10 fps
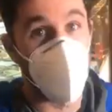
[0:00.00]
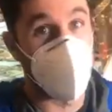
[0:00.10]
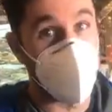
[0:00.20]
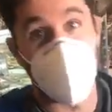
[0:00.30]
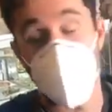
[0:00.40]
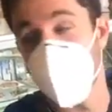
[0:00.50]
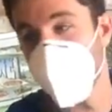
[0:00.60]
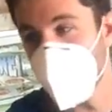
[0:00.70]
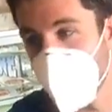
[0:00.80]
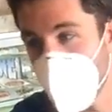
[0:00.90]
to get hired
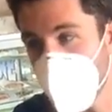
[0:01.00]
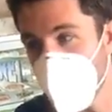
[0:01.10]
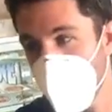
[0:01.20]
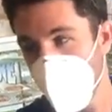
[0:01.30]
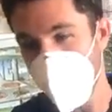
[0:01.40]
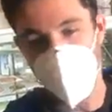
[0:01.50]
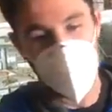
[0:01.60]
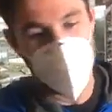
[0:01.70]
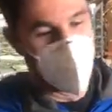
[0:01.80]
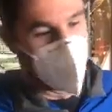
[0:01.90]
full time.
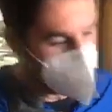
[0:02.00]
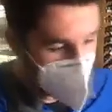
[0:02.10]
But